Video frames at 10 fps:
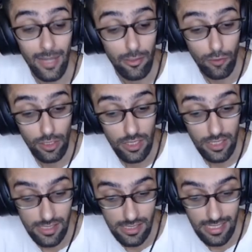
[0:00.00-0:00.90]
rook
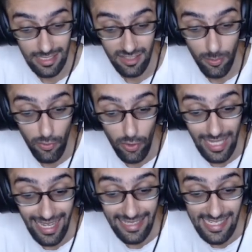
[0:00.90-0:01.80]
is attacking the pawn,
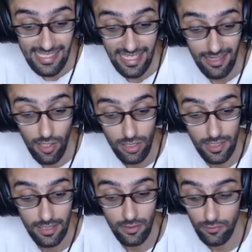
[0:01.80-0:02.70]
and his king can't
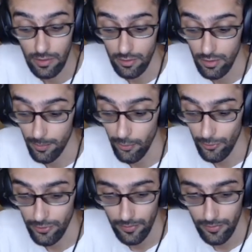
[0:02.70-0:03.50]
take the pawn.